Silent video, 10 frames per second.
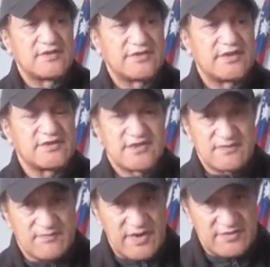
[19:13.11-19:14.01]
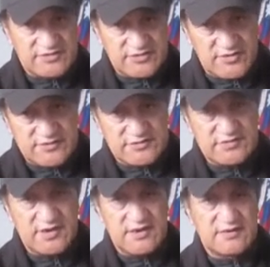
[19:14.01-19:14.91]
the St. Mary's
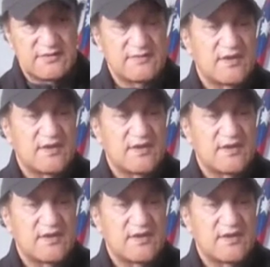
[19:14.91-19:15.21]
Church in